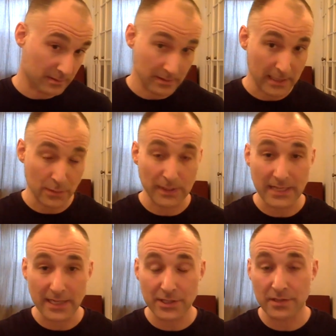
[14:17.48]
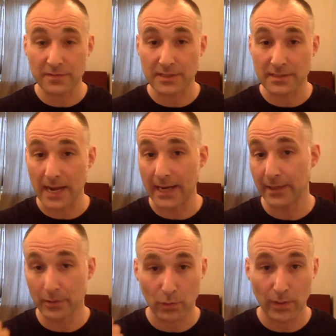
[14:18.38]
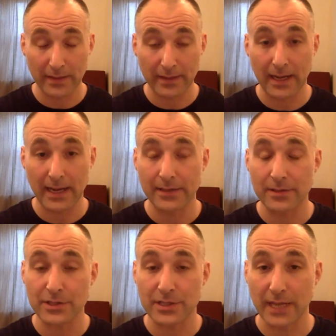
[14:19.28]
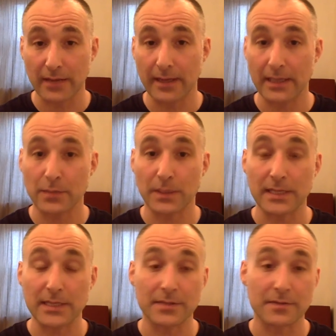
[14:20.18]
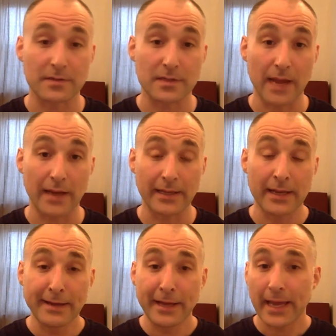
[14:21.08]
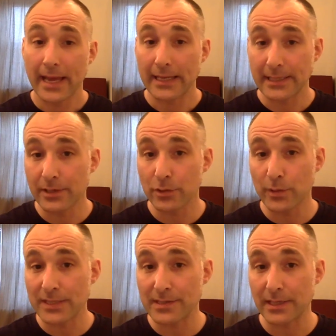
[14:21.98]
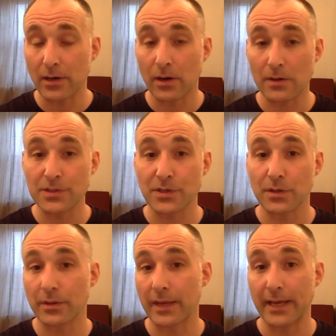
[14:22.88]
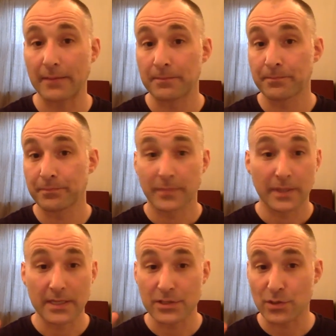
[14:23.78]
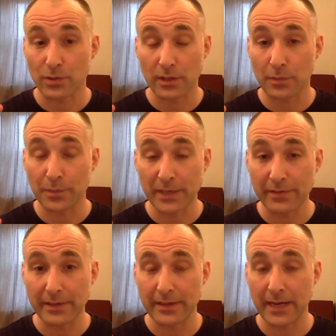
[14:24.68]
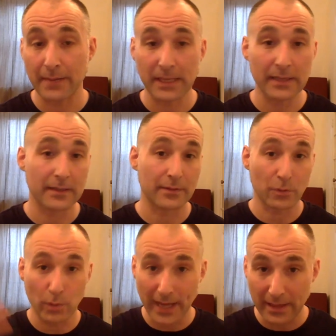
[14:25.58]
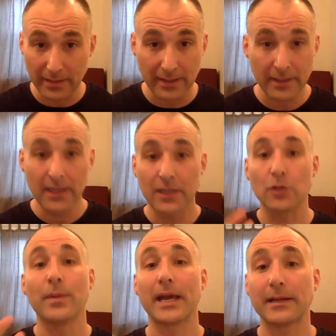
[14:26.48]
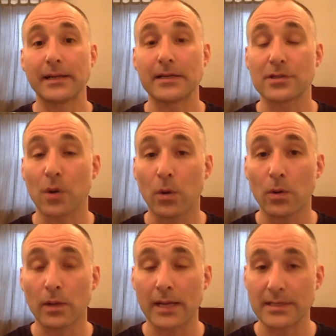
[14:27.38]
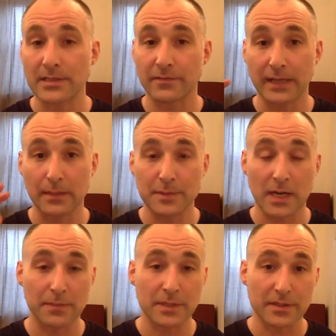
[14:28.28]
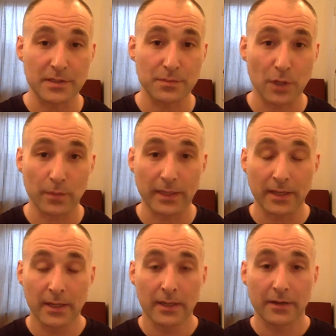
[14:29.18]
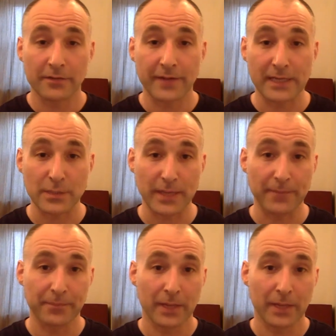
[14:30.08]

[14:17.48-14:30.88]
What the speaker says: expectations of society, or the way that I understand the expectations of society. And here we see also that the historical period that I'm in, the way that humanity as a whole has developed up to this moment, affects me.